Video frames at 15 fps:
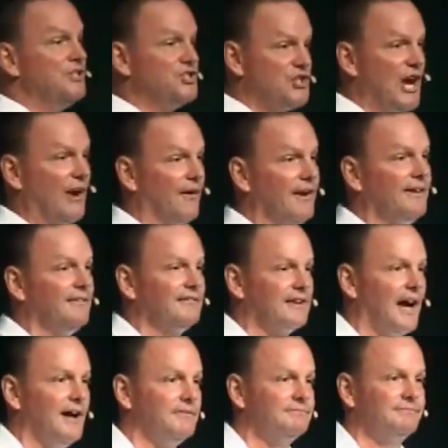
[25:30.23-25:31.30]
be sharing
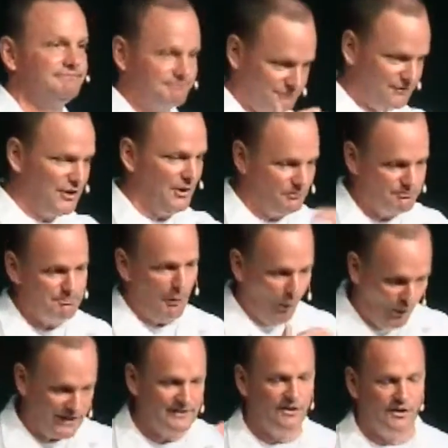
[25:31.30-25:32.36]
uh, you know
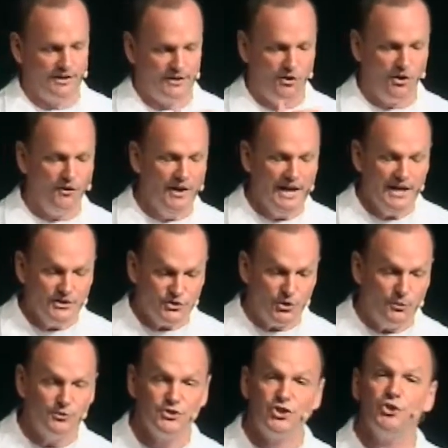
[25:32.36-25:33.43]
point on it all
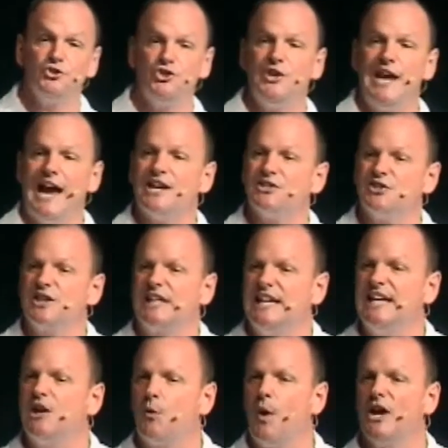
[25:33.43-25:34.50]
so so she asked the
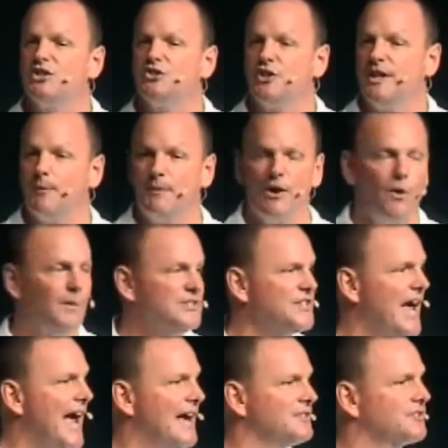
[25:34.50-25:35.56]
key question that we always
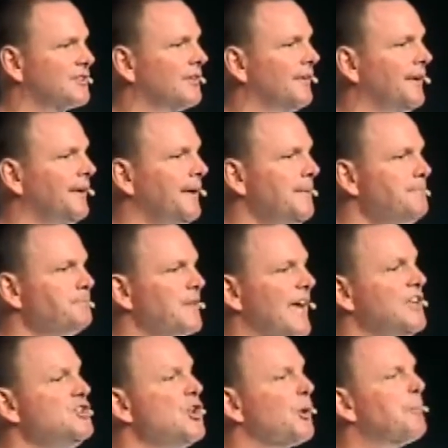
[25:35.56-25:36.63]
ask
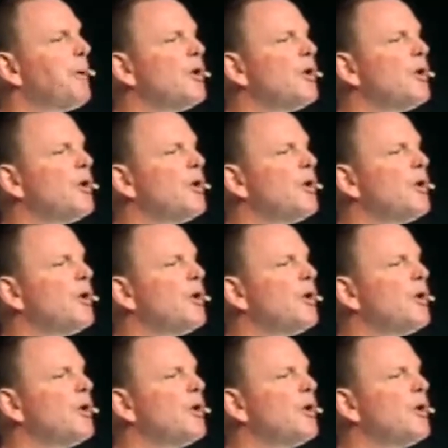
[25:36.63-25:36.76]
in your